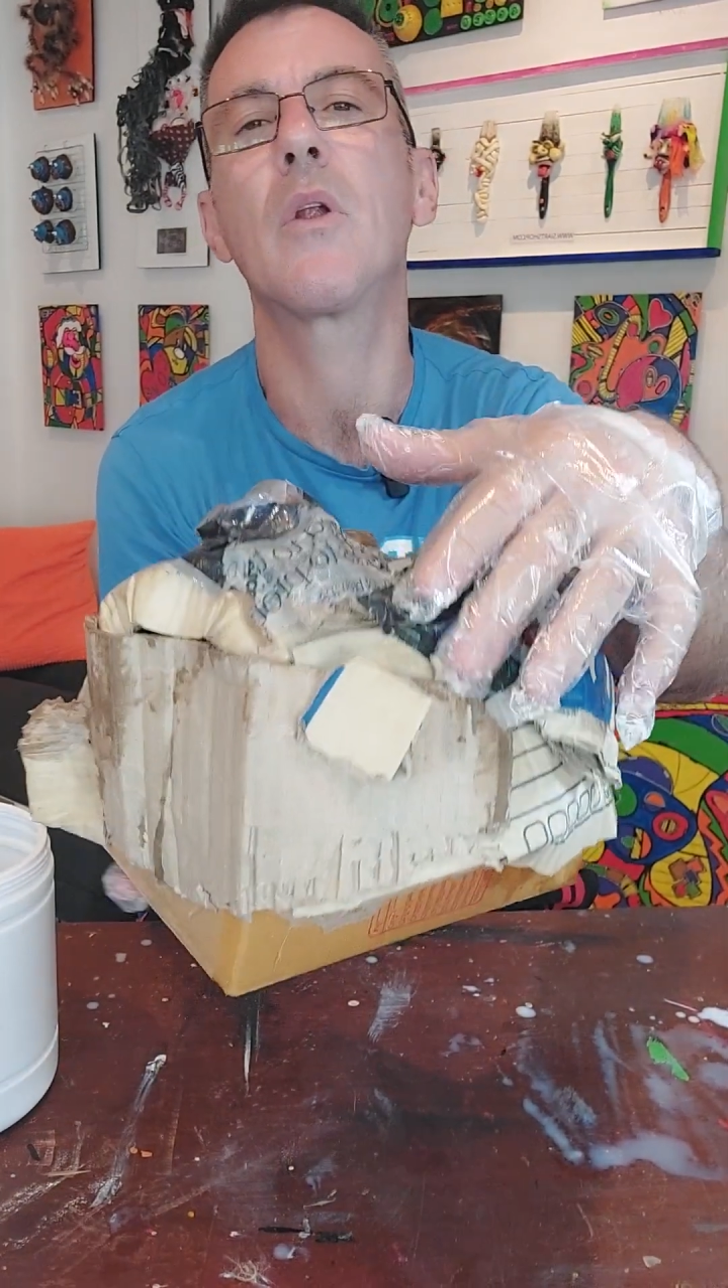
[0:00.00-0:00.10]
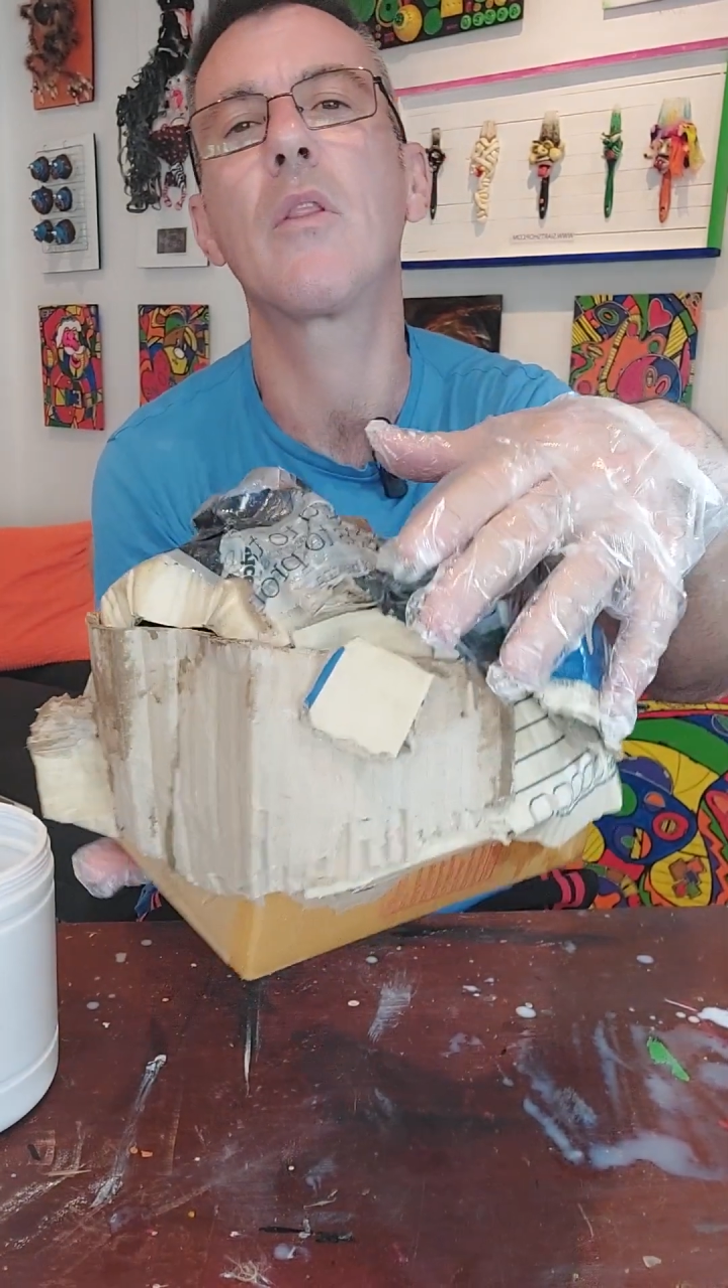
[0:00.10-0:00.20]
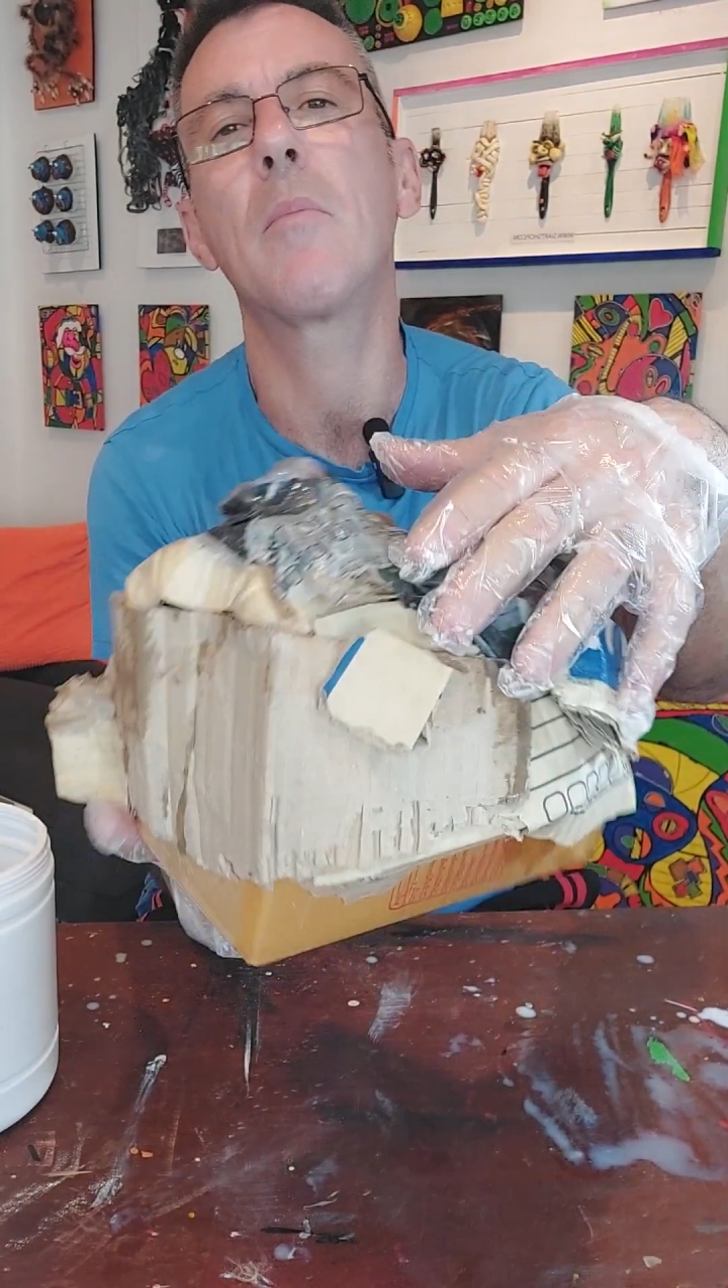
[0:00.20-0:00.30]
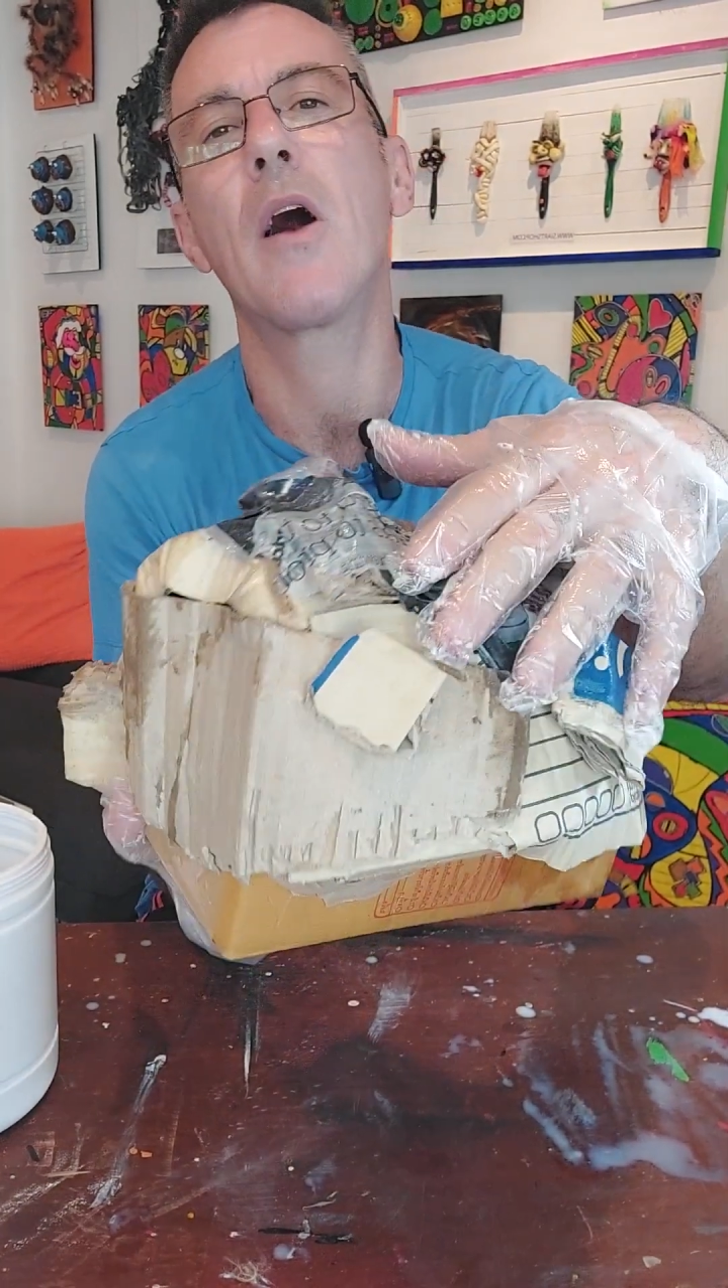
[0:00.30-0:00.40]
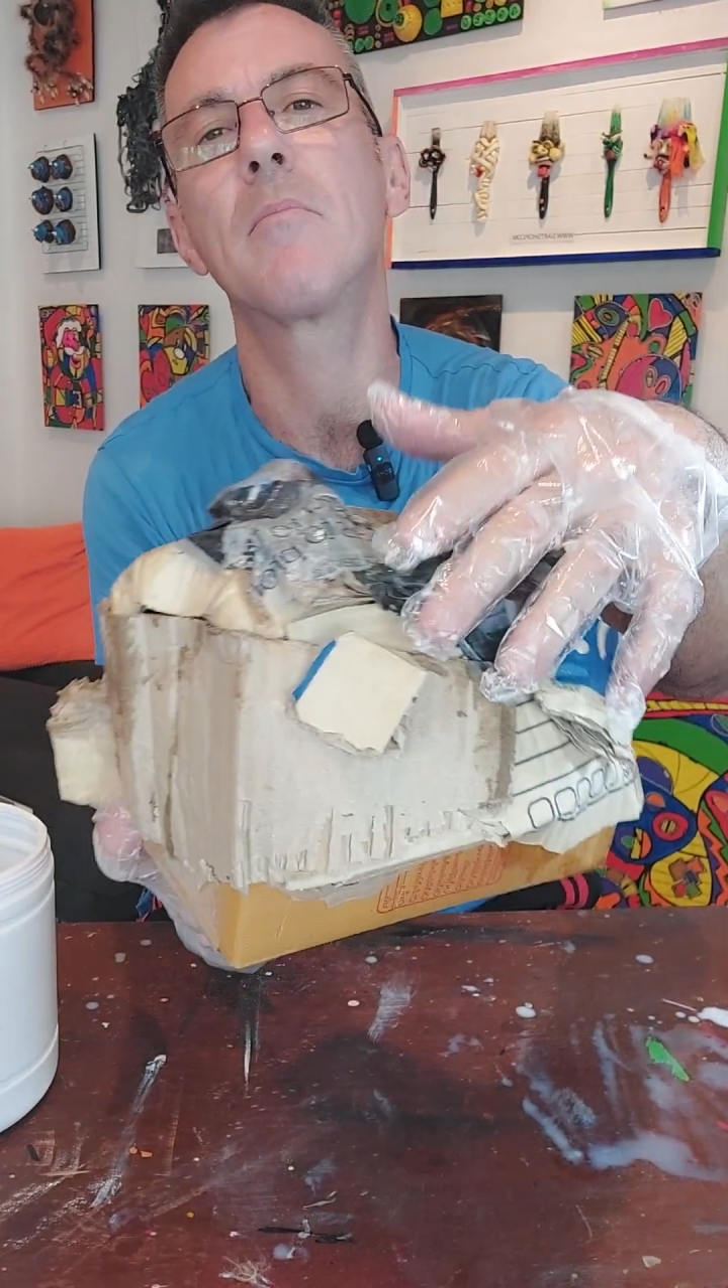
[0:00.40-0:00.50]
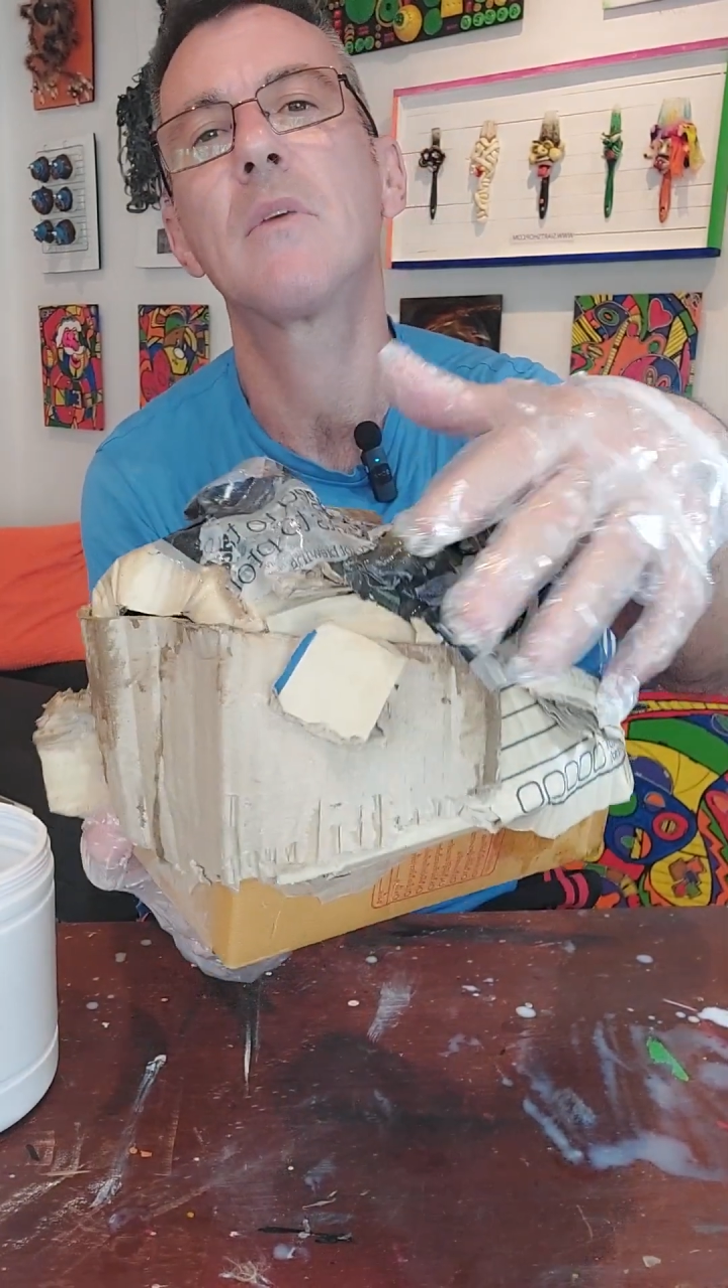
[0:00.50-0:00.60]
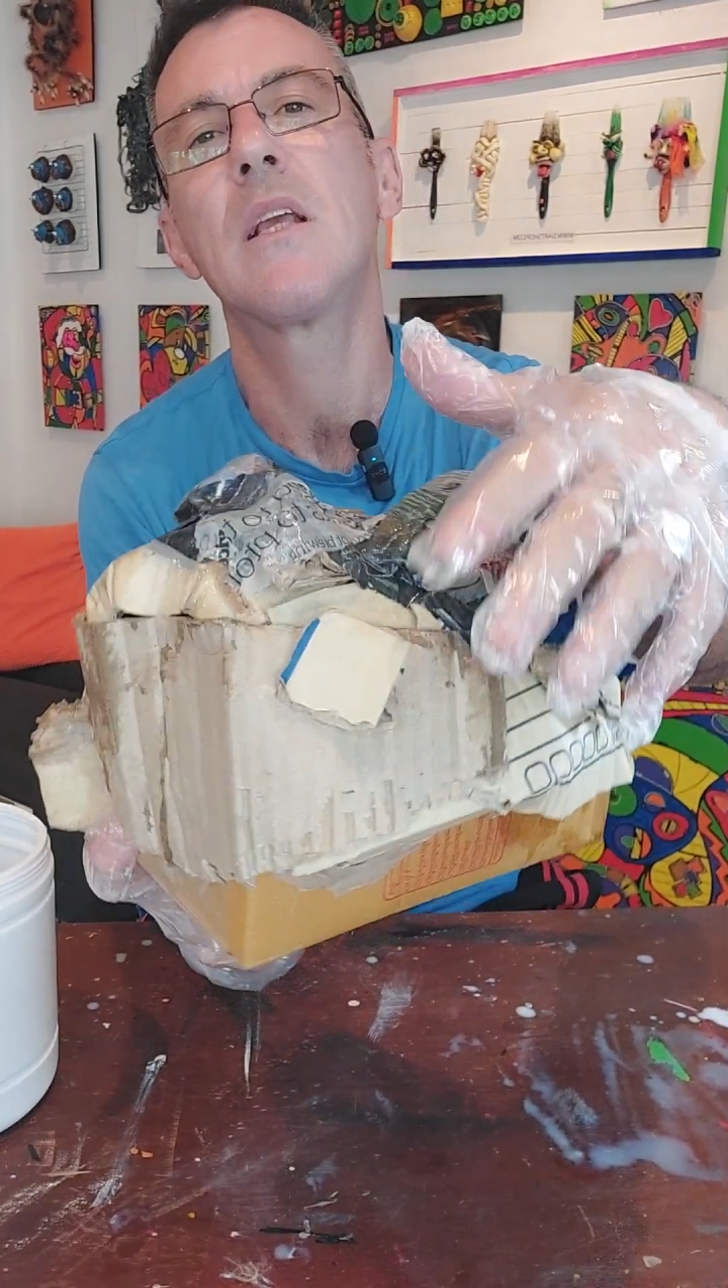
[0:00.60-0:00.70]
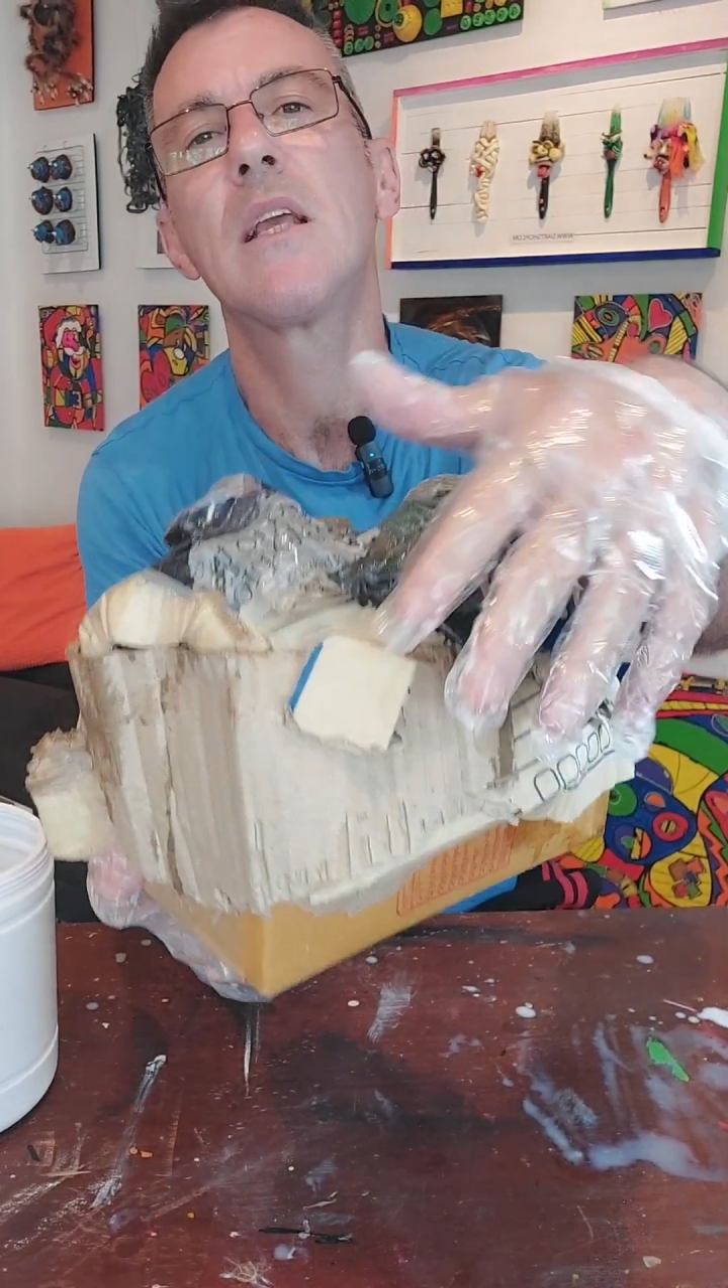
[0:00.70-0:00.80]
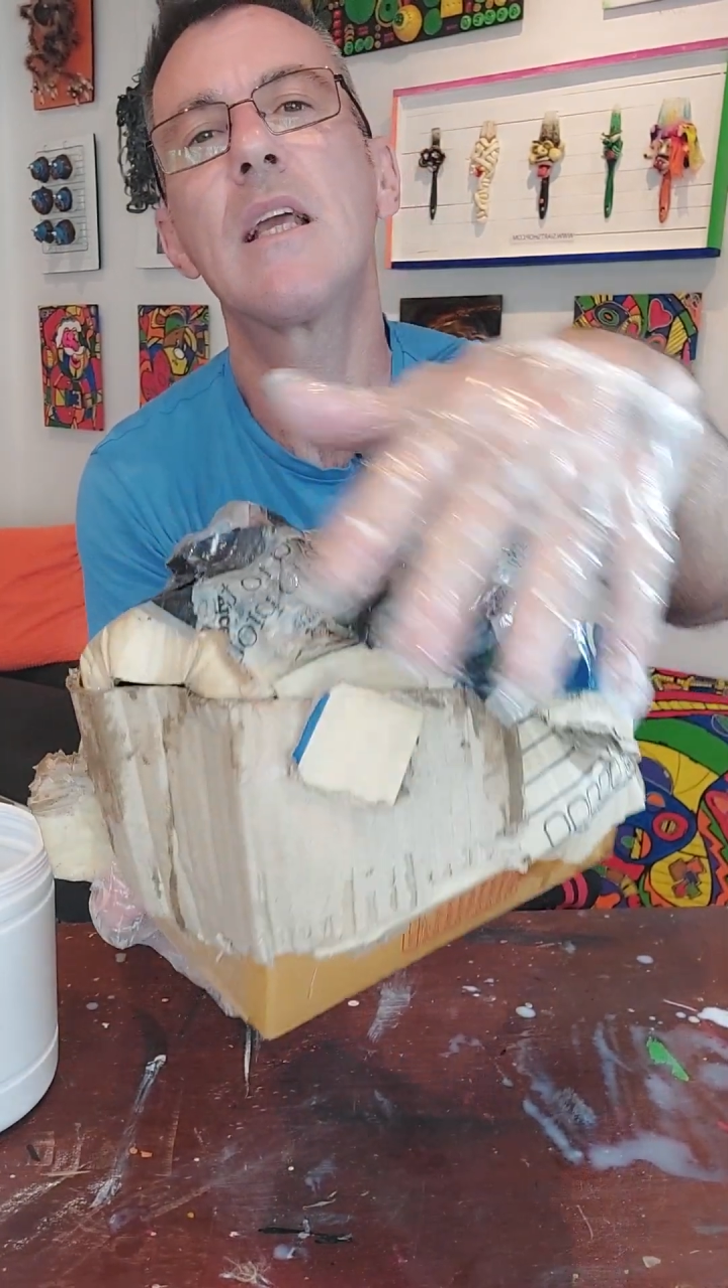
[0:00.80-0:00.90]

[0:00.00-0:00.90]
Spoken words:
it on the bottom